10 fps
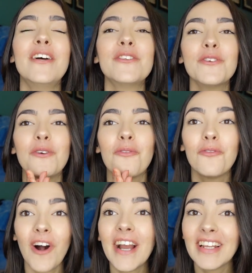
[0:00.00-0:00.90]
to
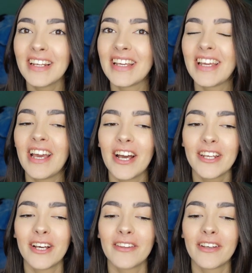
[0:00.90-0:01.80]
finally
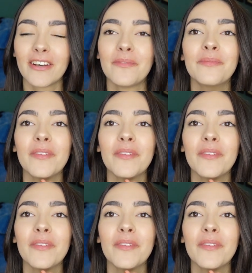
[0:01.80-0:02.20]
another